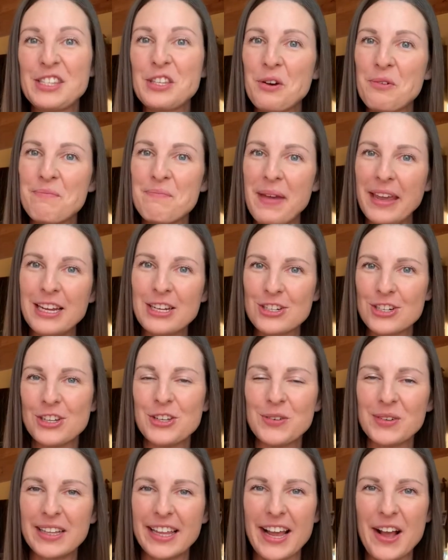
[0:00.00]
so make sure
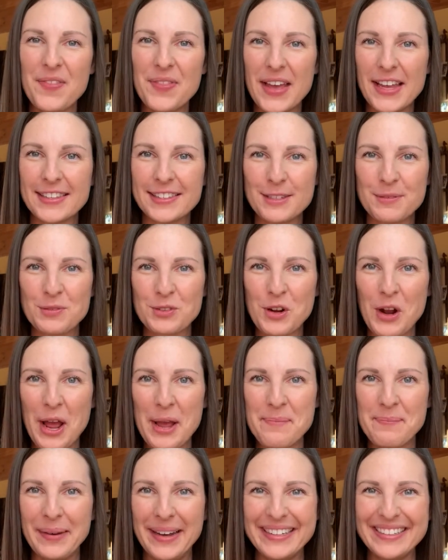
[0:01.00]
you click on that
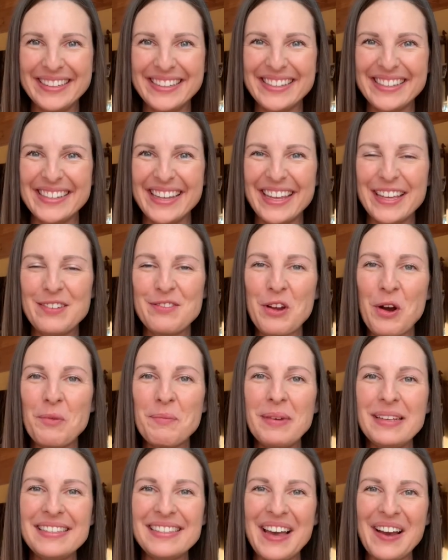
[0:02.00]
subscribe button so that you don't
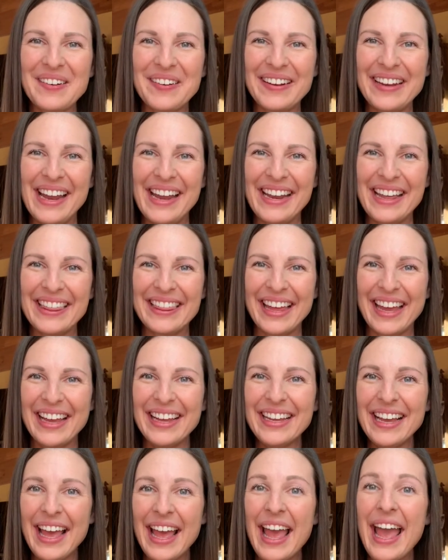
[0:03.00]
miss out on anything.